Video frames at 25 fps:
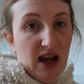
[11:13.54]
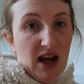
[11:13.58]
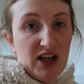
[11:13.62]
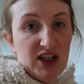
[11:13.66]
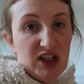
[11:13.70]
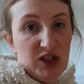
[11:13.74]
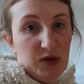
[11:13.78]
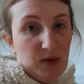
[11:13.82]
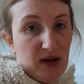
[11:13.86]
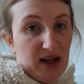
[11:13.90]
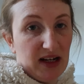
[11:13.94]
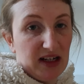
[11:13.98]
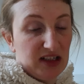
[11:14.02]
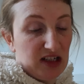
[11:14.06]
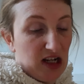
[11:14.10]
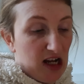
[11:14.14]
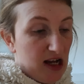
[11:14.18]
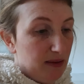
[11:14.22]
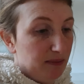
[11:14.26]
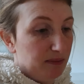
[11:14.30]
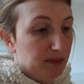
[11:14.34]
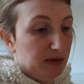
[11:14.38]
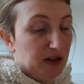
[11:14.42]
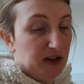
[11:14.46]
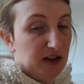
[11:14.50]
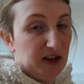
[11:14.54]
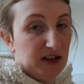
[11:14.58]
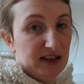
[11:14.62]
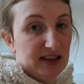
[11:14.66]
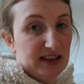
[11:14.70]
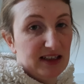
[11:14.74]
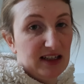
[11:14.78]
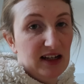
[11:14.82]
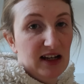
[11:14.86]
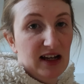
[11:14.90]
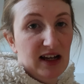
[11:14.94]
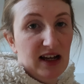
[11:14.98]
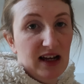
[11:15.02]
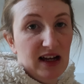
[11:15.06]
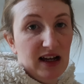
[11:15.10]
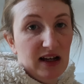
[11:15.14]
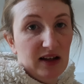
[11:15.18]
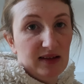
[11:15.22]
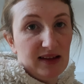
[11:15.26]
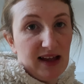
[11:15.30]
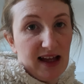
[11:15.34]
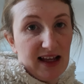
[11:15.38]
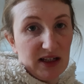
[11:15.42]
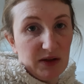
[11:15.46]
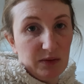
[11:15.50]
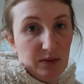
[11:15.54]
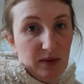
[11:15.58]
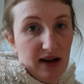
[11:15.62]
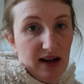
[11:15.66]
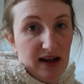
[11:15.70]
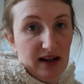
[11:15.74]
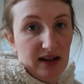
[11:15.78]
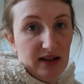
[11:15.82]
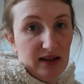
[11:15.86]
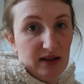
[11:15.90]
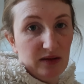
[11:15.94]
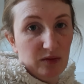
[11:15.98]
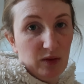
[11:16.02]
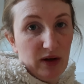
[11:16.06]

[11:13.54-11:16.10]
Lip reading: she wakes up, because that's when